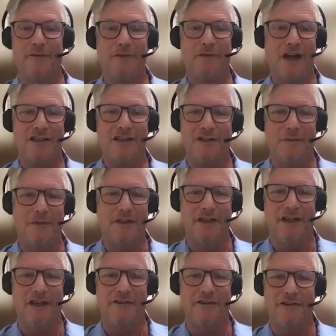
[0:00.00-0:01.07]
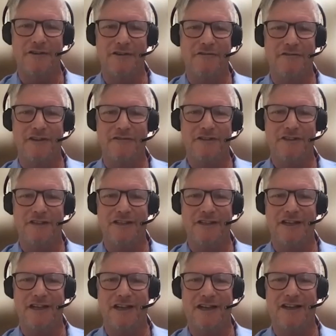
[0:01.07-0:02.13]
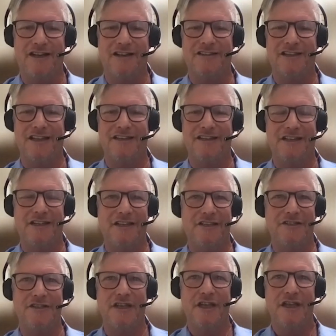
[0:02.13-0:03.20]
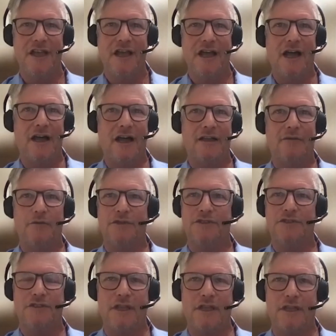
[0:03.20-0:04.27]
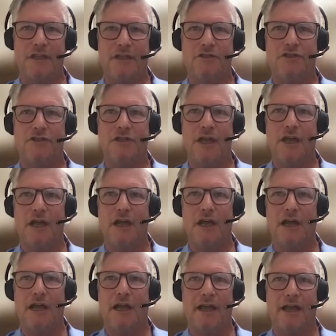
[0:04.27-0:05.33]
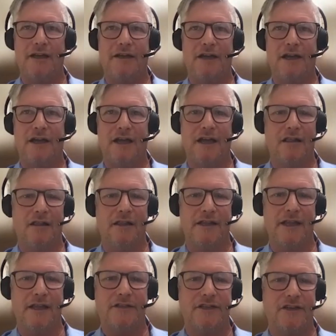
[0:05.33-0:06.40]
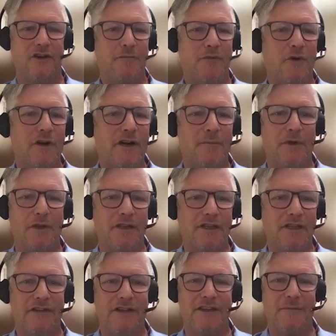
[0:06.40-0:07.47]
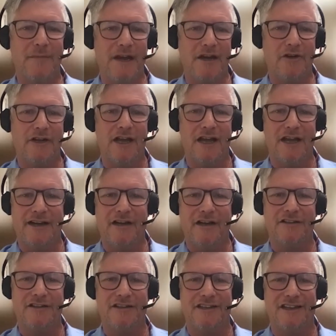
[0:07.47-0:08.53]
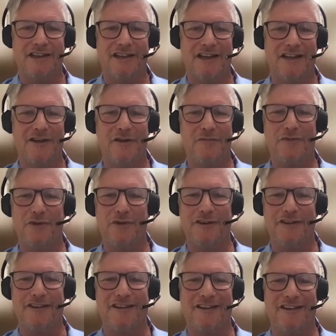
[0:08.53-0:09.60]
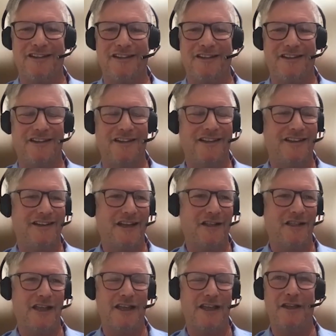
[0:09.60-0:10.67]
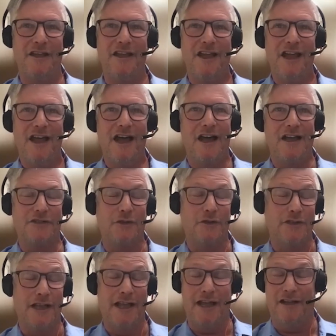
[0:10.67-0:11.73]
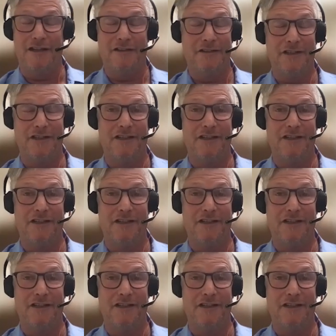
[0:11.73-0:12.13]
had approximately 150 attendees, It was staged at LAX airport, I believe at the Marriott out at the airport in LA. So yeah,